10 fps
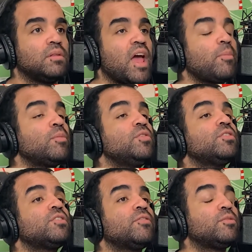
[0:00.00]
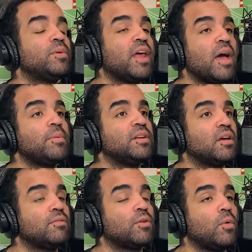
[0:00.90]
The Apple Music stuff has been happening
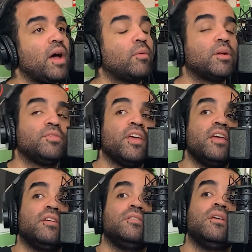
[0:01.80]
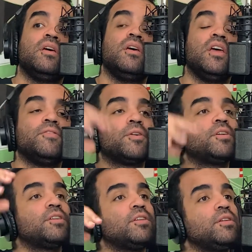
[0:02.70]
now for a while. What I'm saying is, if they're going to
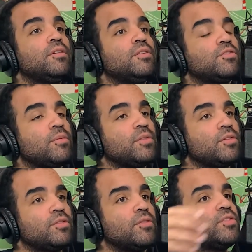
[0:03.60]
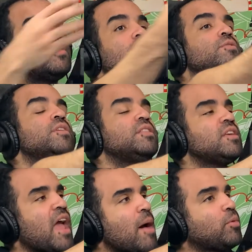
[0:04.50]
continue to distribute their services, now you can get
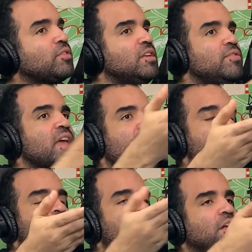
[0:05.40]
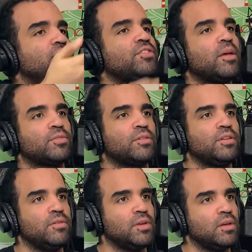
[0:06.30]
the Apple TV app on your Samsung
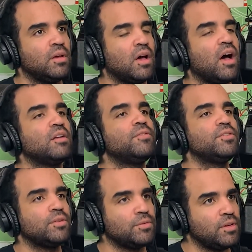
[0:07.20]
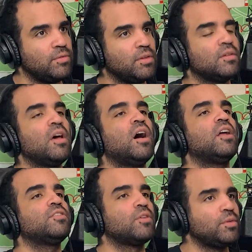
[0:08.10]
TV, on Vizio TVs, on
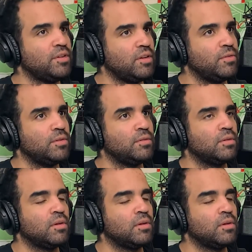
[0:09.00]
Sony TVs.